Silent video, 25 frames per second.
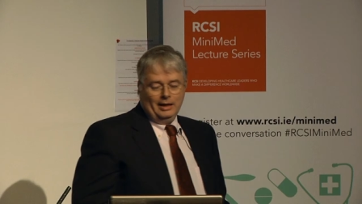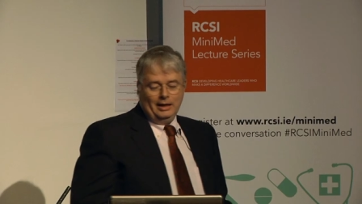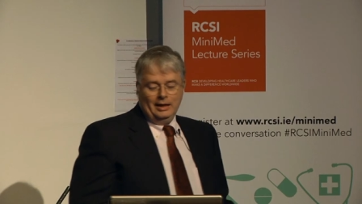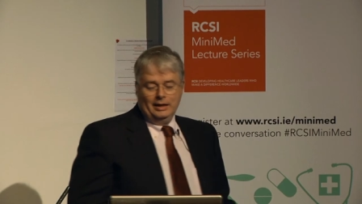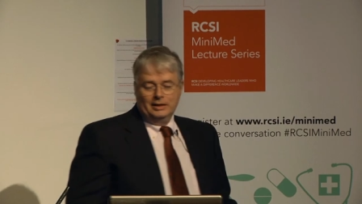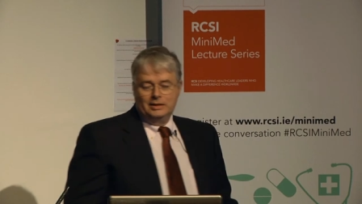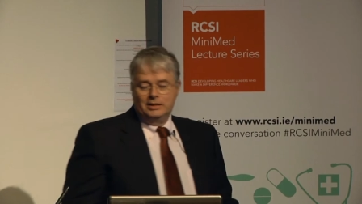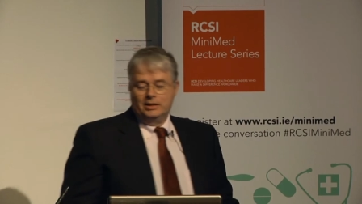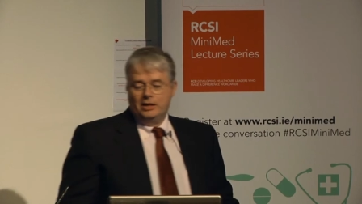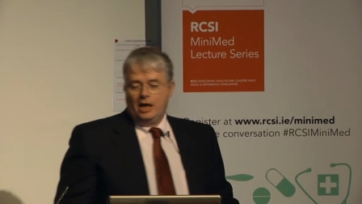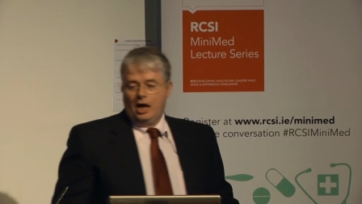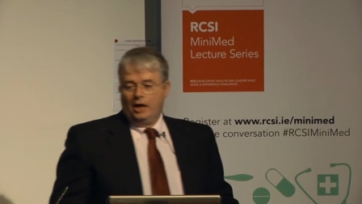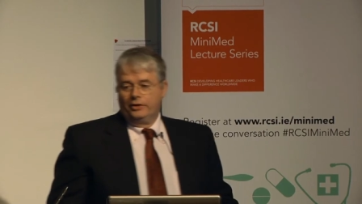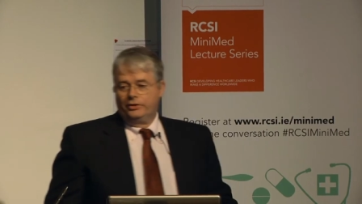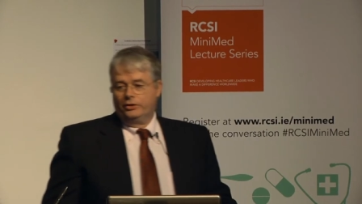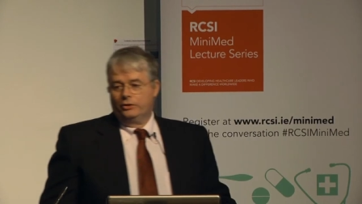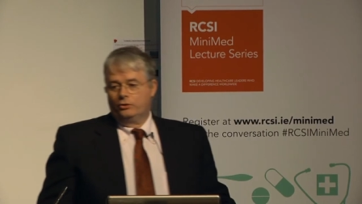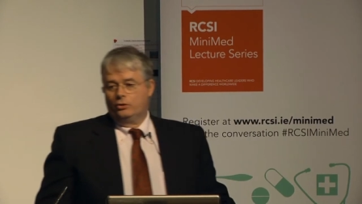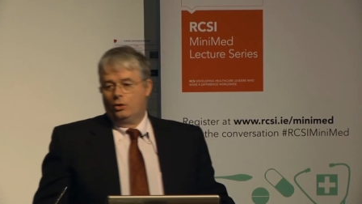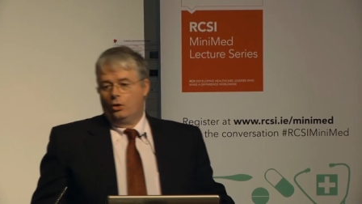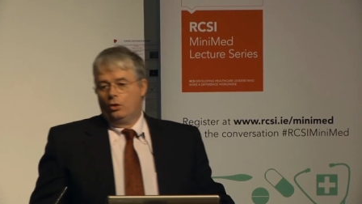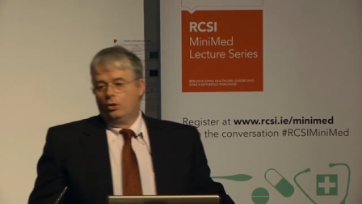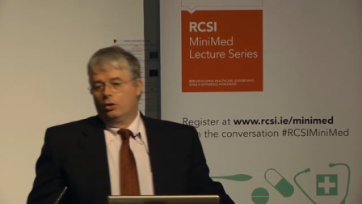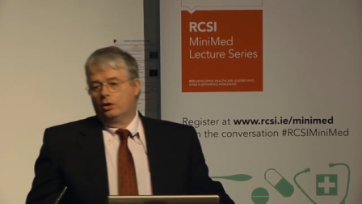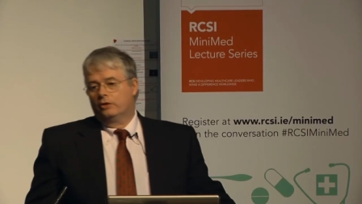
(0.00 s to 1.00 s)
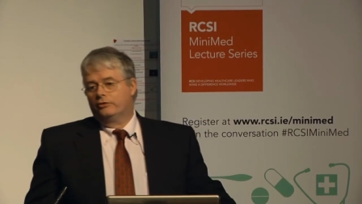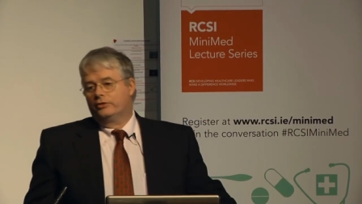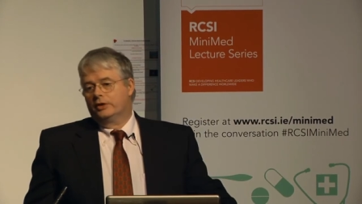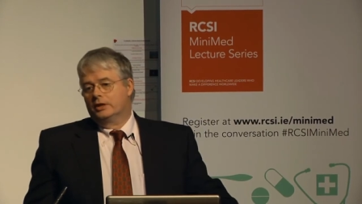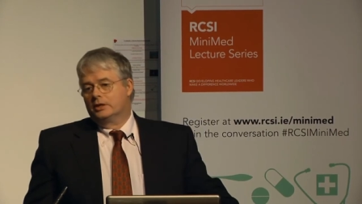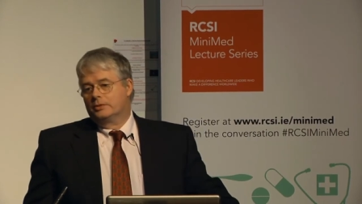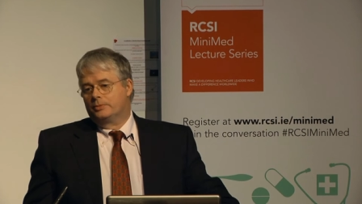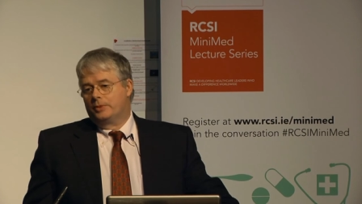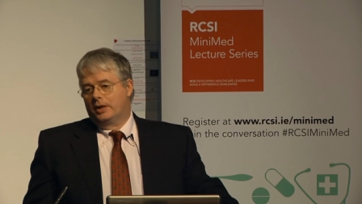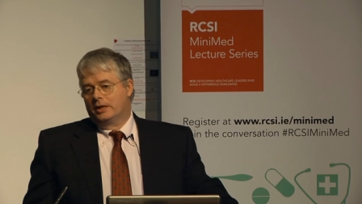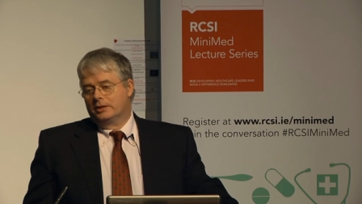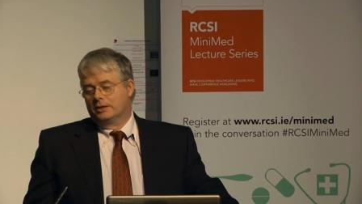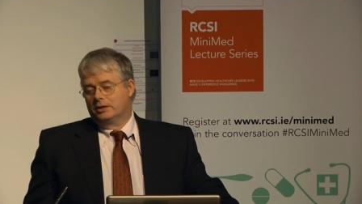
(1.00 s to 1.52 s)
It's not the role of
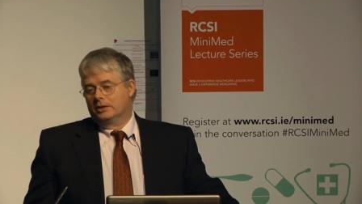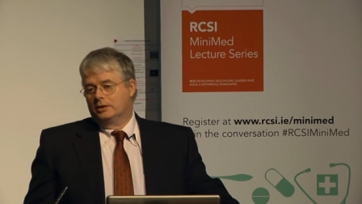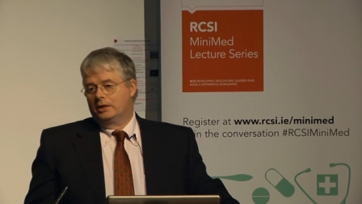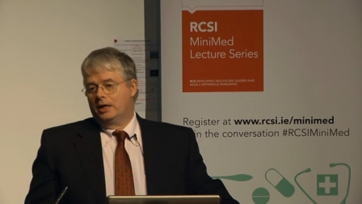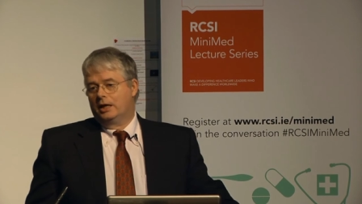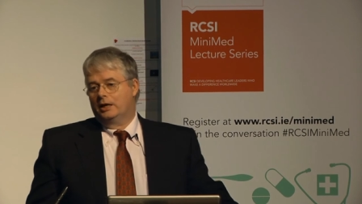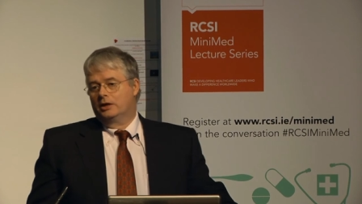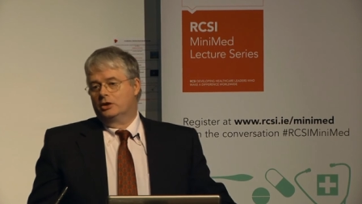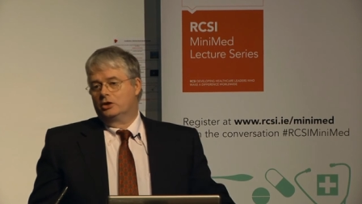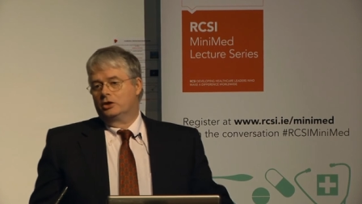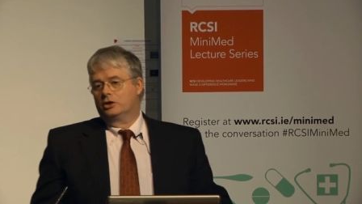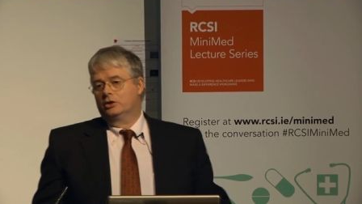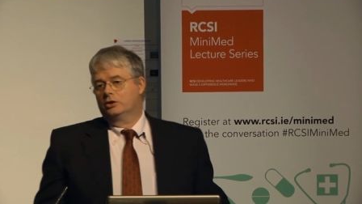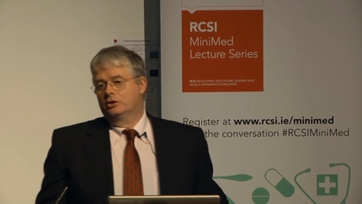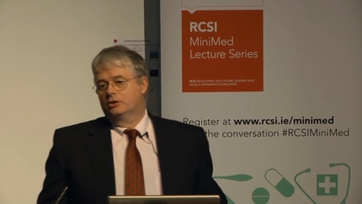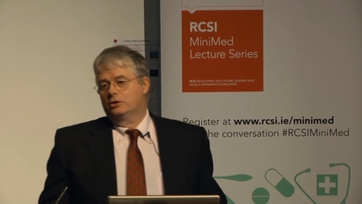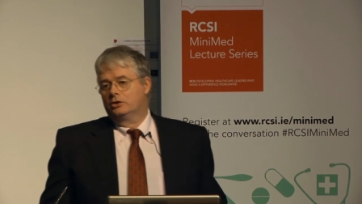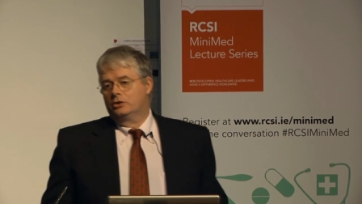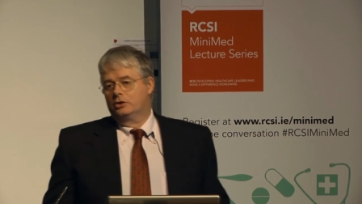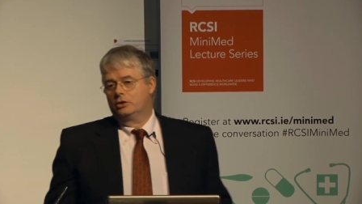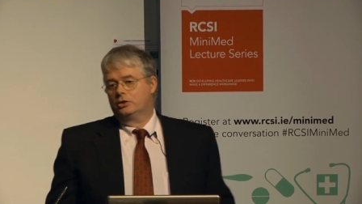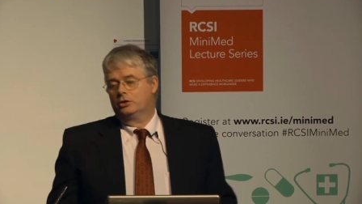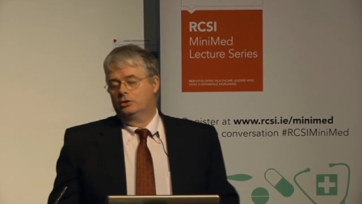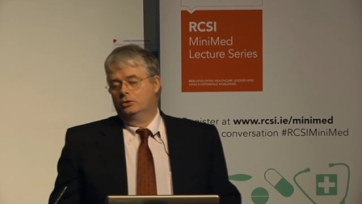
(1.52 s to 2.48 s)
this presentation